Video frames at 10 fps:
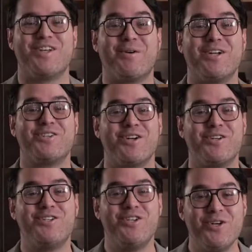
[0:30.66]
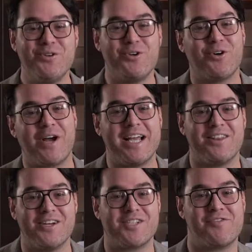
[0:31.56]
So I'm going to show you two great
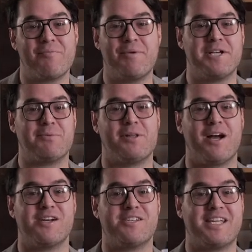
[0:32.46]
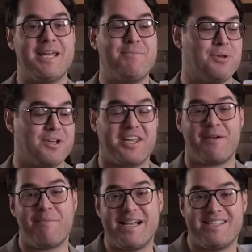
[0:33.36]
looks from Peter Millar to keep you looking
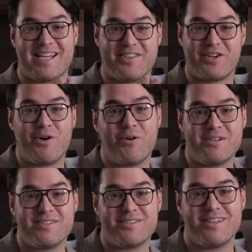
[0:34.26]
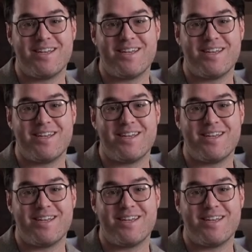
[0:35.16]
amazing on the course